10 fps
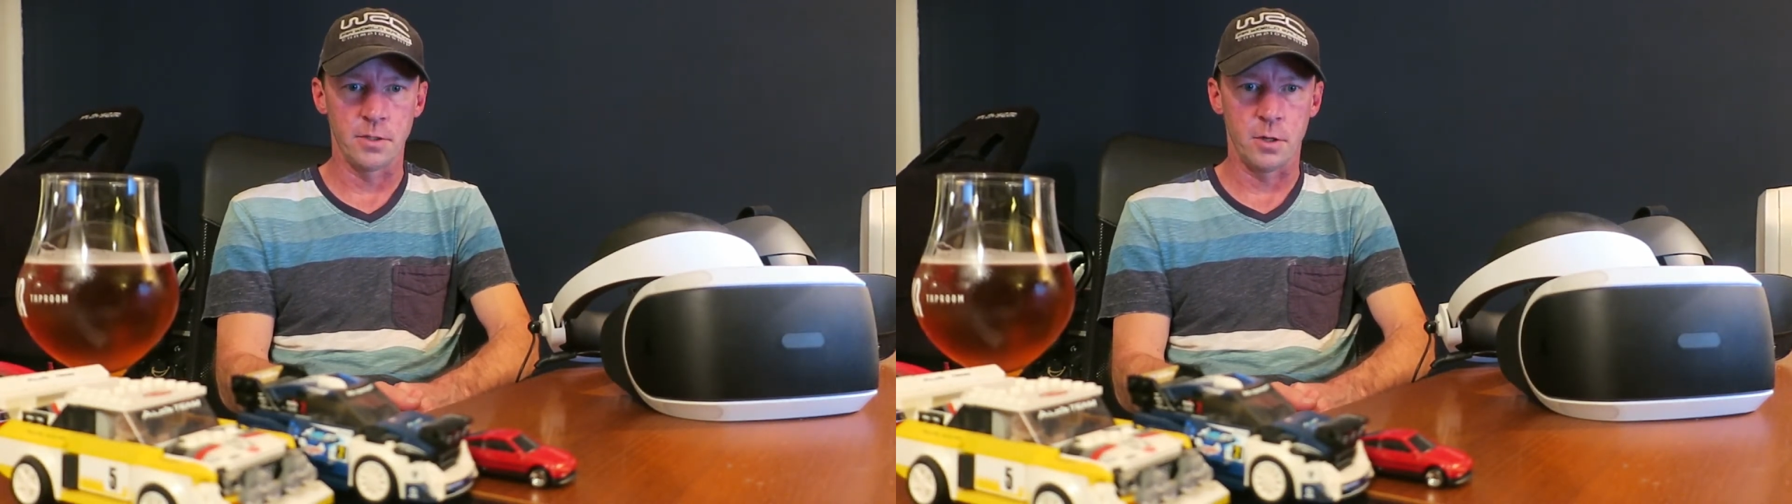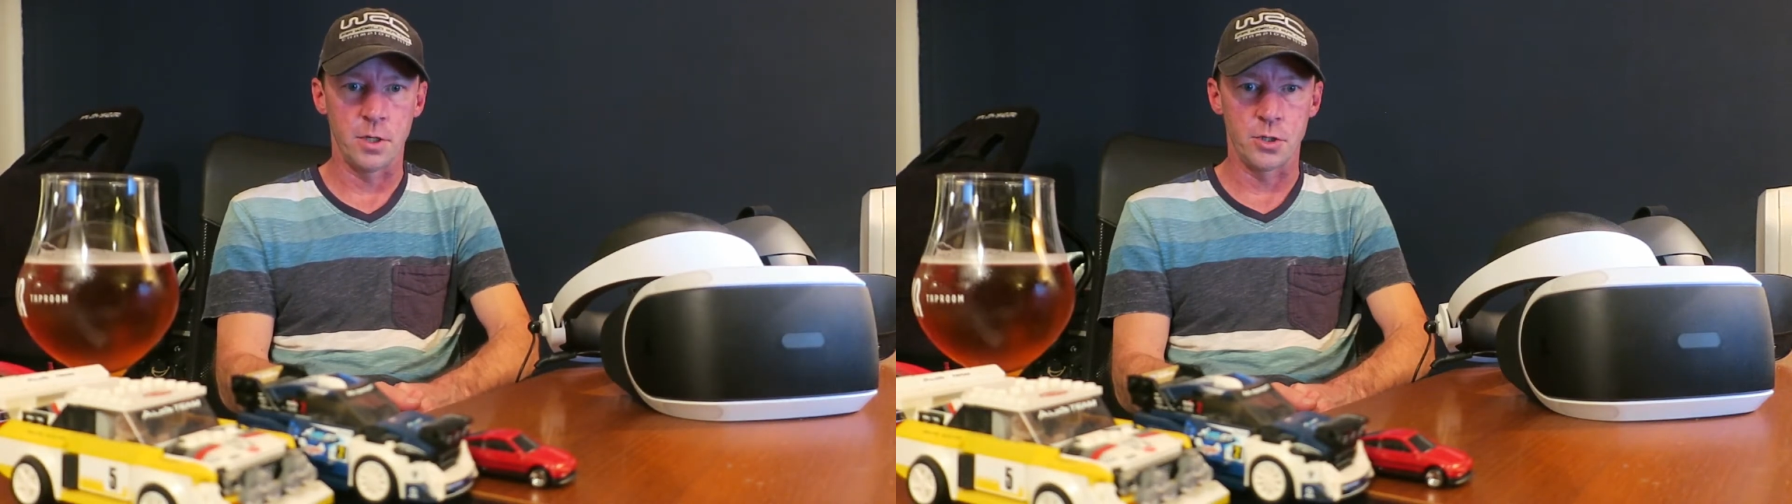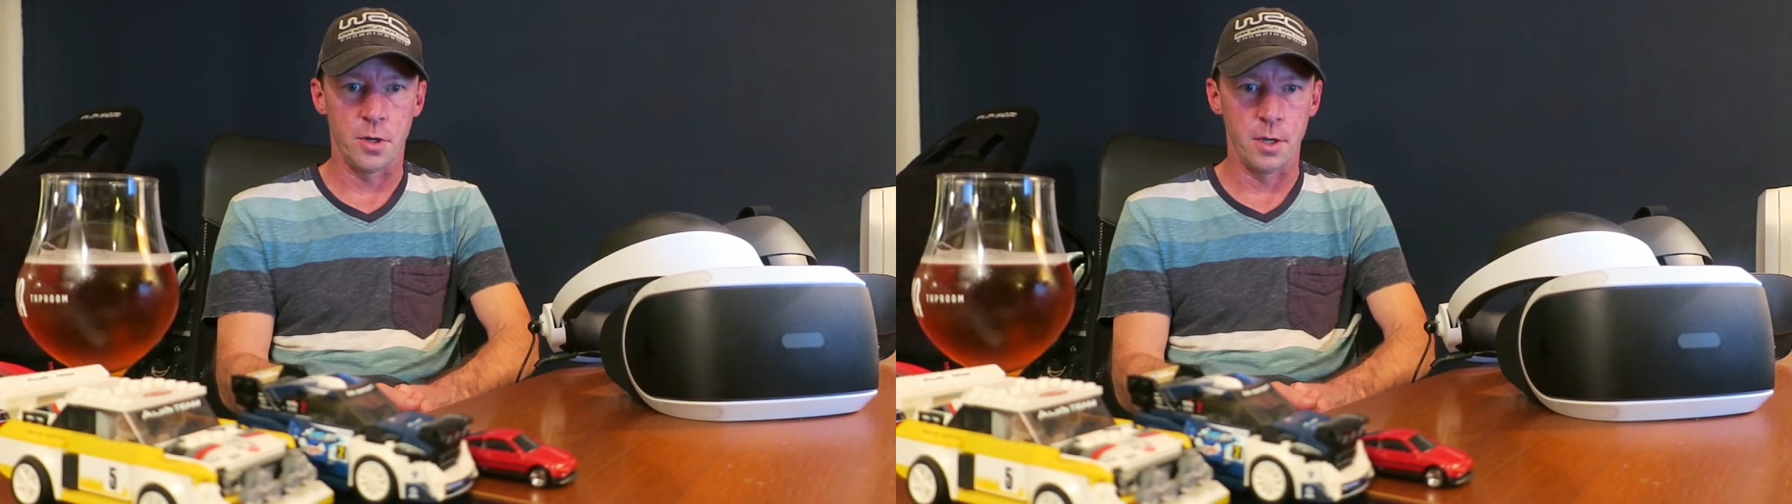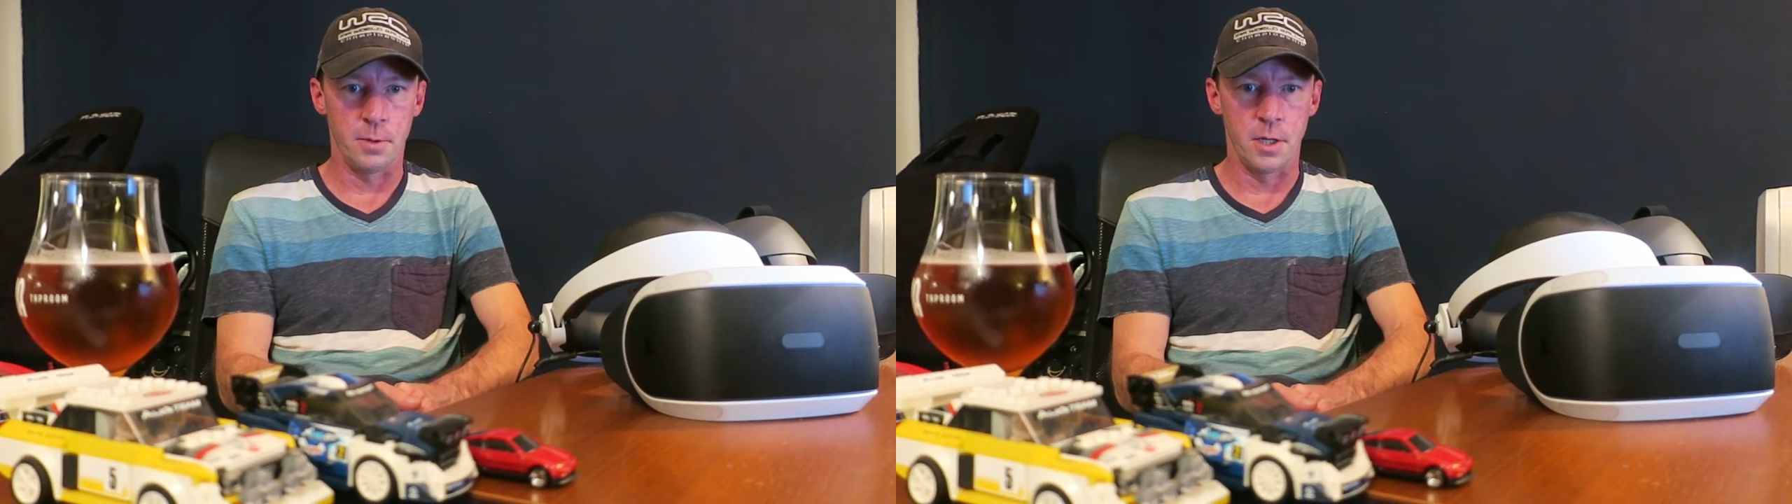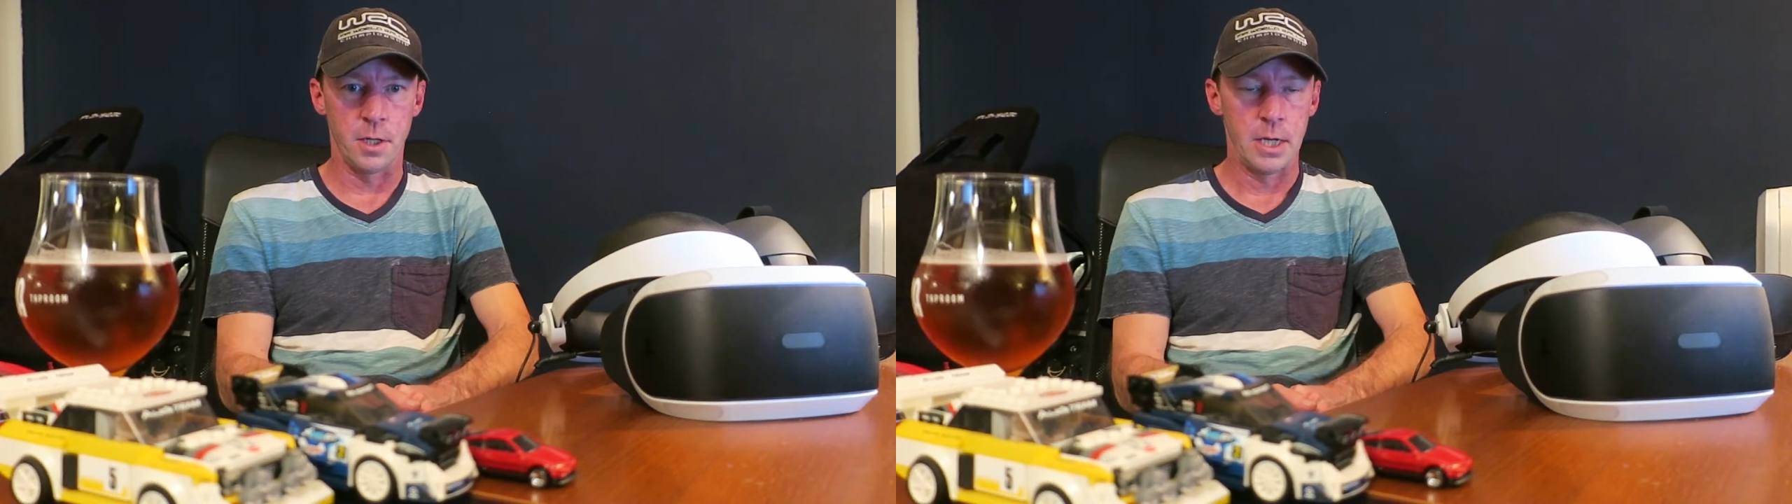so
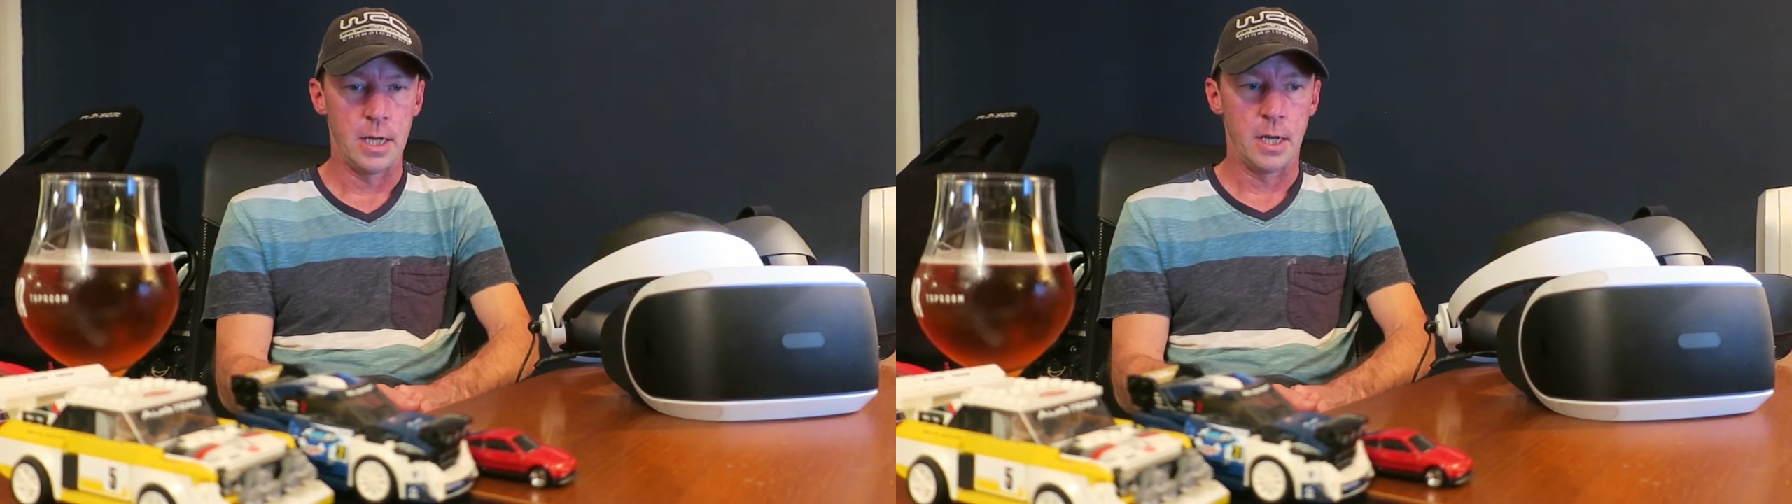enjoyable